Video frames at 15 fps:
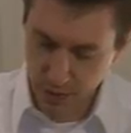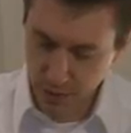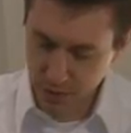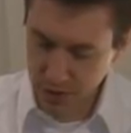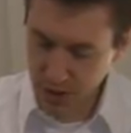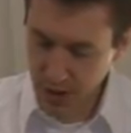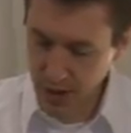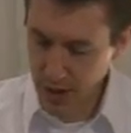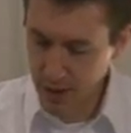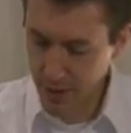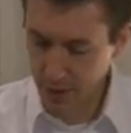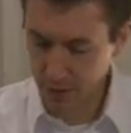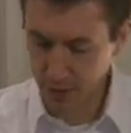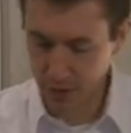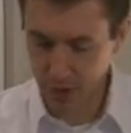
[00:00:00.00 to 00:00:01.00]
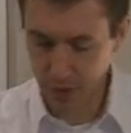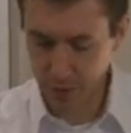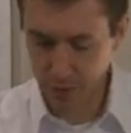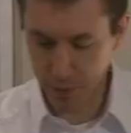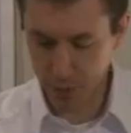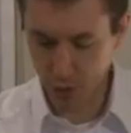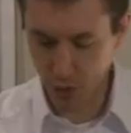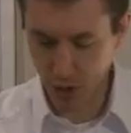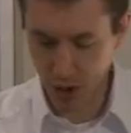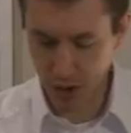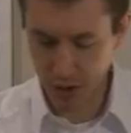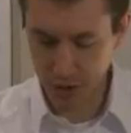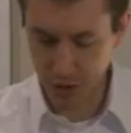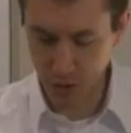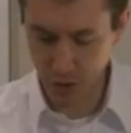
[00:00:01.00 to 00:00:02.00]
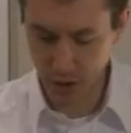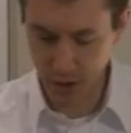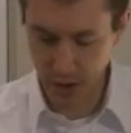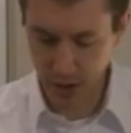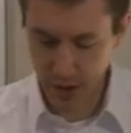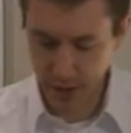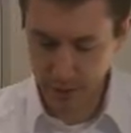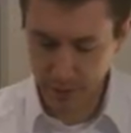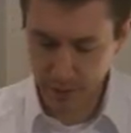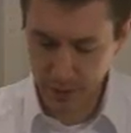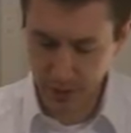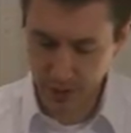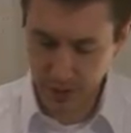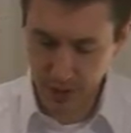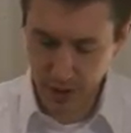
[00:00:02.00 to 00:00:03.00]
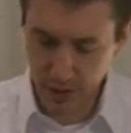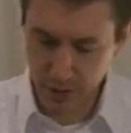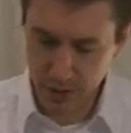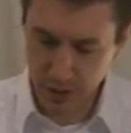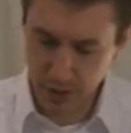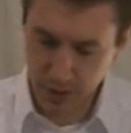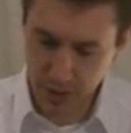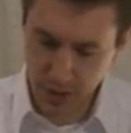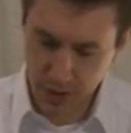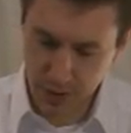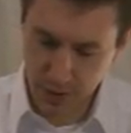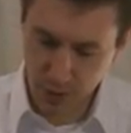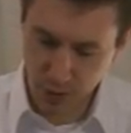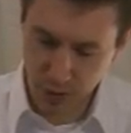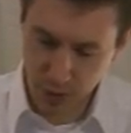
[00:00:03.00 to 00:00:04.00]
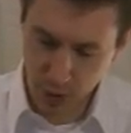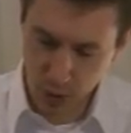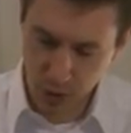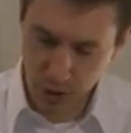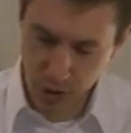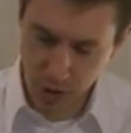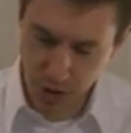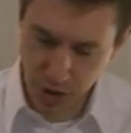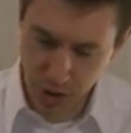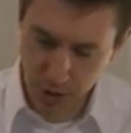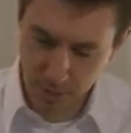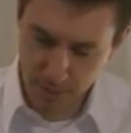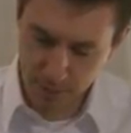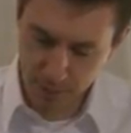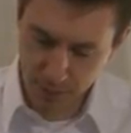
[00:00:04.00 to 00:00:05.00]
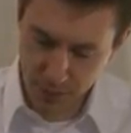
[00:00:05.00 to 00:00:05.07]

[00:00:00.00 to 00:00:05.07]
tea, enough pu'er to give us a sense of what's going on here.